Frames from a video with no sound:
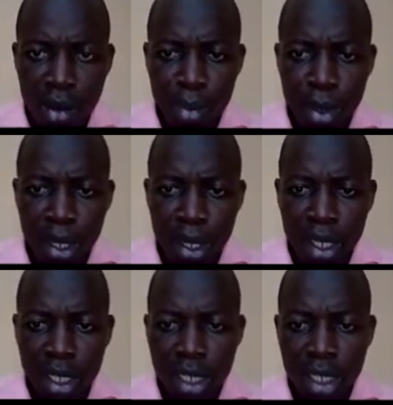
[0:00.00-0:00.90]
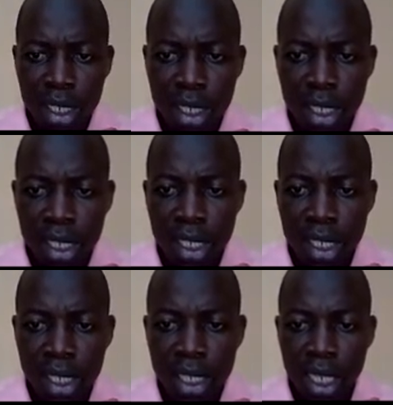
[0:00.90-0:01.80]
open,
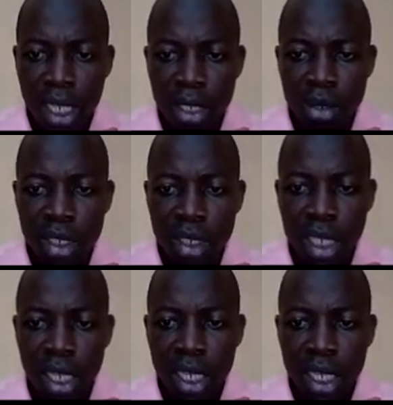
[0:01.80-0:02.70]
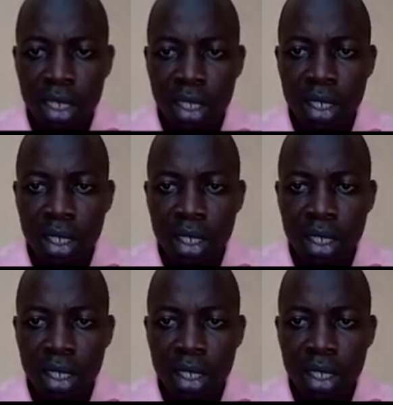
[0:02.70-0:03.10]
and we shall